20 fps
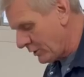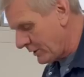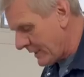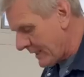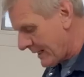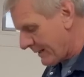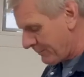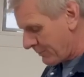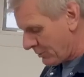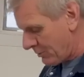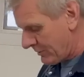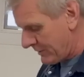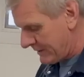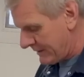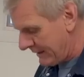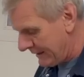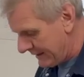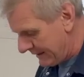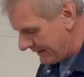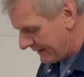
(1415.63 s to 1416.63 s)
get them to
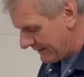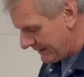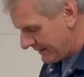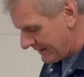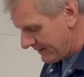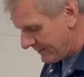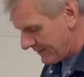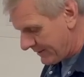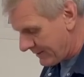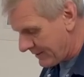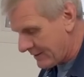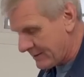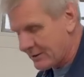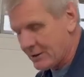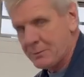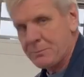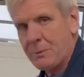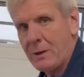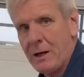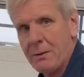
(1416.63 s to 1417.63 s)
retain in there, they're going to
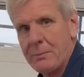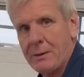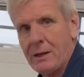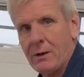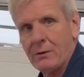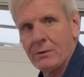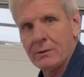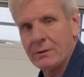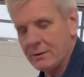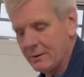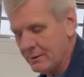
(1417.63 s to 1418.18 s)
just pop out.